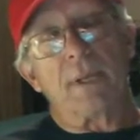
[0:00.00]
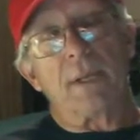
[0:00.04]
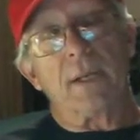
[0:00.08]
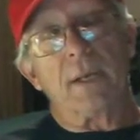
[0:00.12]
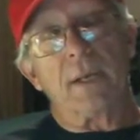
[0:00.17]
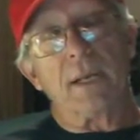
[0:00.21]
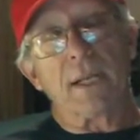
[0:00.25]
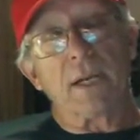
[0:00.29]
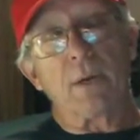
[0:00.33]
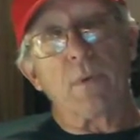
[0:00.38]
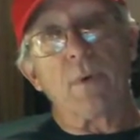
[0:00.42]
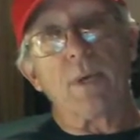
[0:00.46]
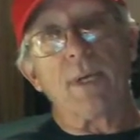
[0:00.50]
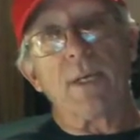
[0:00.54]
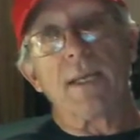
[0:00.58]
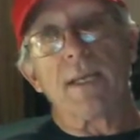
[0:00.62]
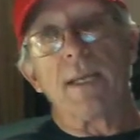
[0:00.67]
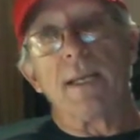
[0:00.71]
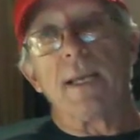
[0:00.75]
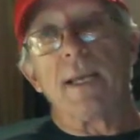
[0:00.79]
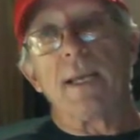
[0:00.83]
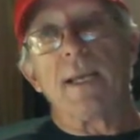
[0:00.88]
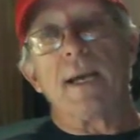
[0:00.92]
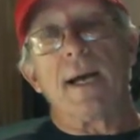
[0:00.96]
liquid
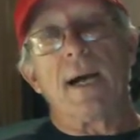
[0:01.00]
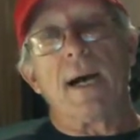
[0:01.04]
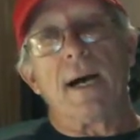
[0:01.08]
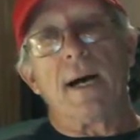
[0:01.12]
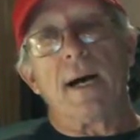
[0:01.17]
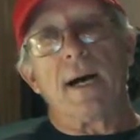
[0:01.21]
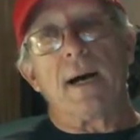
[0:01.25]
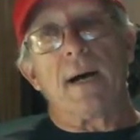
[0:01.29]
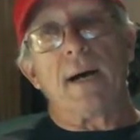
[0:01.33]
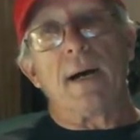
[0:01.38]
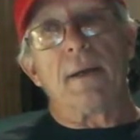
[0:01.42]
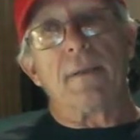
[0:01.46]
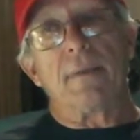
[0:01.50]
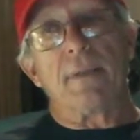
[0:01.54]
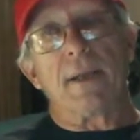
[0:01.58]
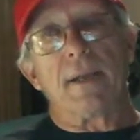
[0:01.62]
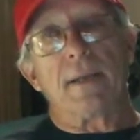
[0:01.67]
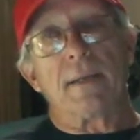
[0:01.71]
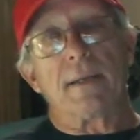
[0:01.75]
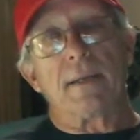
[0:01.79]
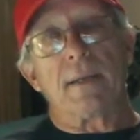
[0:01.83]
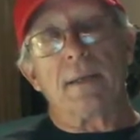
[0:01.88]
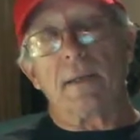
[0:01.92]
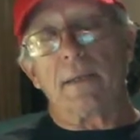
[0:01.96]

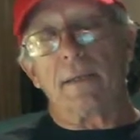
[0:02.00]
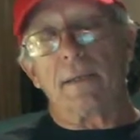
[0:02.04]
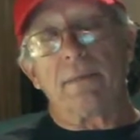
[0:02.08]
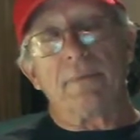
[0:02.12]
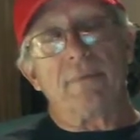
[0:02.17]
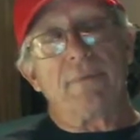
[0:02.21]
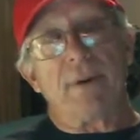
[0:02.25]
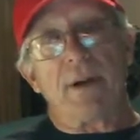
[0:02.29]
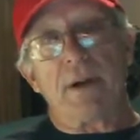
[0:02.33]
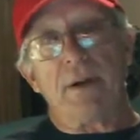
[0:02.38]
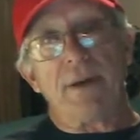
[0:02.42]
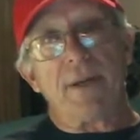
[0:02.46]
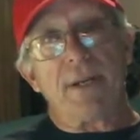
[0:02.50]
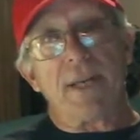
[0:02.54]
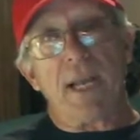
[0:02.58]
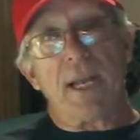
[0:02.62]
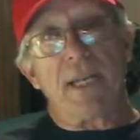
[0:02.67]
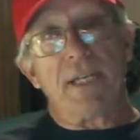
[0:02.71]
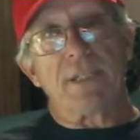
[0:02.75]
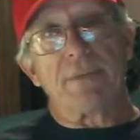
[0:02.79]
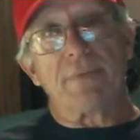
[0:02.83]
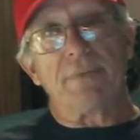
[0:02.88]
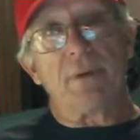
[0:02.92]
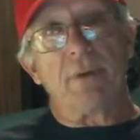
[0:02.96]
that very
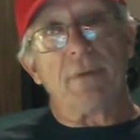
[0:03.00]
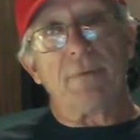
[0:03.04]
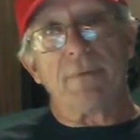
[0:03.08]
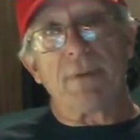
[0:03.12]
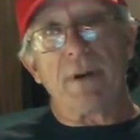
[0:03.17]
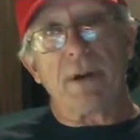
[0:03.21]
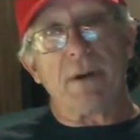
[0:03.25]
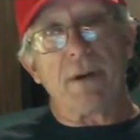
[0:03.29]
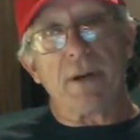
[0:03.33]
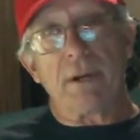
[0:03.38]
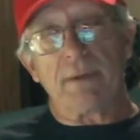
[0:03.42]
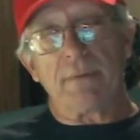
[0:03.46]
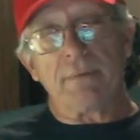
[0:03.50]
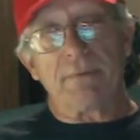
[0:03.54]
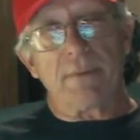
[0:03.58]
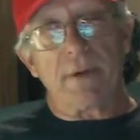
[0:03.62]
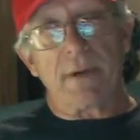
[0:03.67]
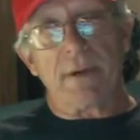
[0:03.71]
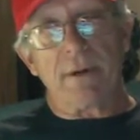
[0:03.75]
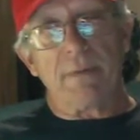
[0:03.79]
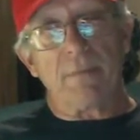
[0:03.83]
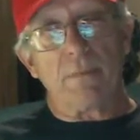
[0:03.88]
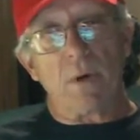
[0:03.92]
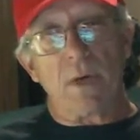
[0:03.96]
tasteful and very
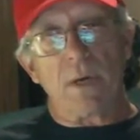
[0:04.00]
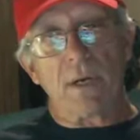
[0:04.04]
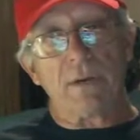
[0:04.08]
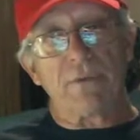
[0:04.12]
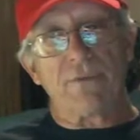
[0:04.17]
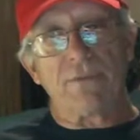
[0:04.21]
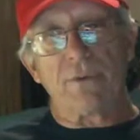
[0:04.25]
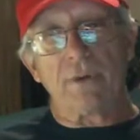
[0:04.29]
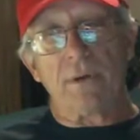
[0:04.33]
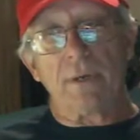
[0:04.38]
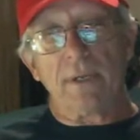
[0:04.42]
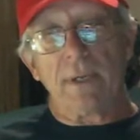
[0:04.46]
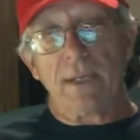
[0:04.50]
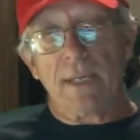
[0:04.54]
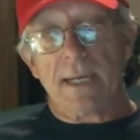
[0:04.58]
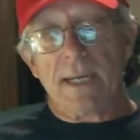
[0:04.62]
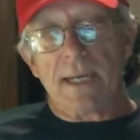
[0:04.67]
very wonderful.